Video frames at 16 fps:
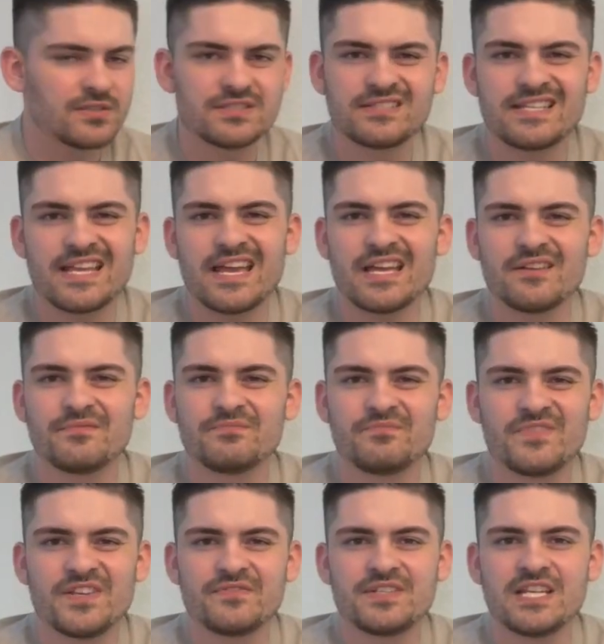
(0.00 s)
10,
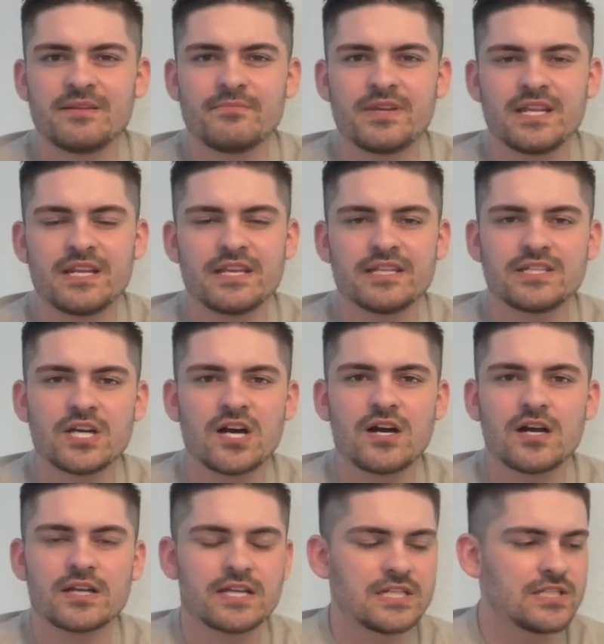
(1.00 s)
15-minute
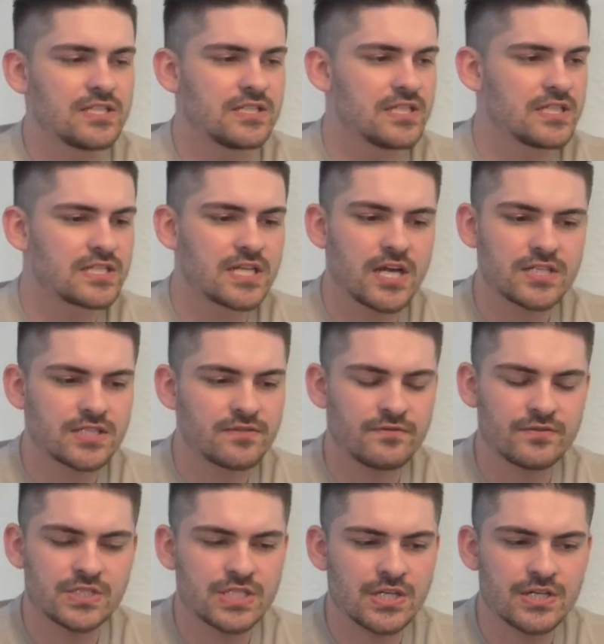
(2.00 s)
talk and just discuss
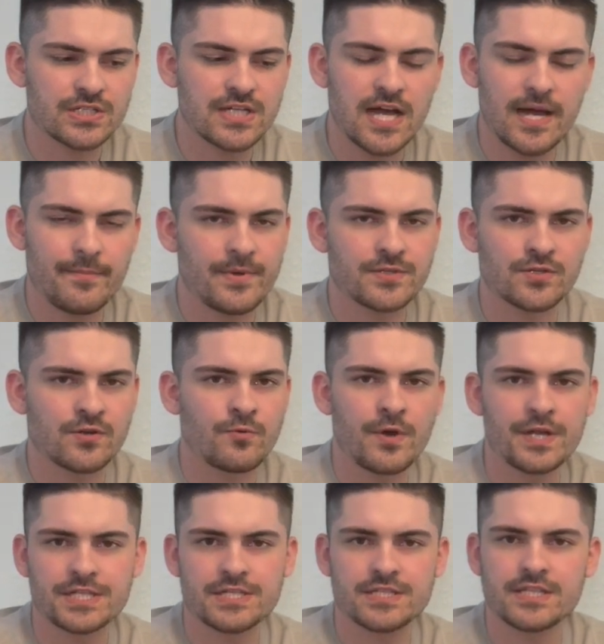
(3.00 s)
certain topics or
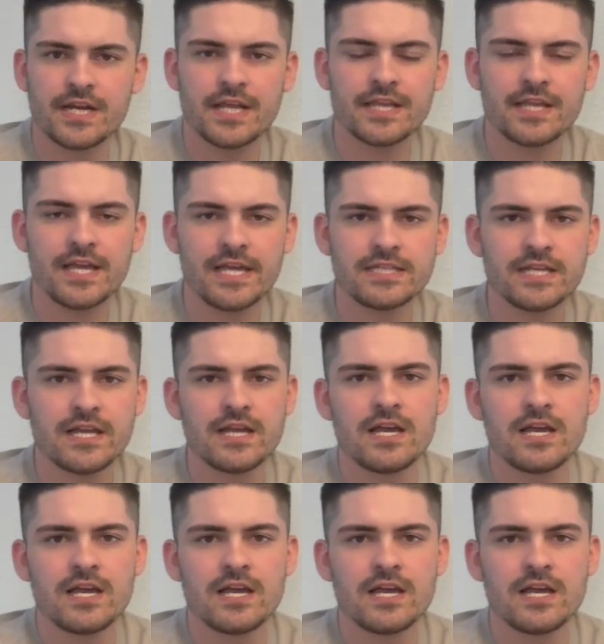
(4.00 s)
questions that I get.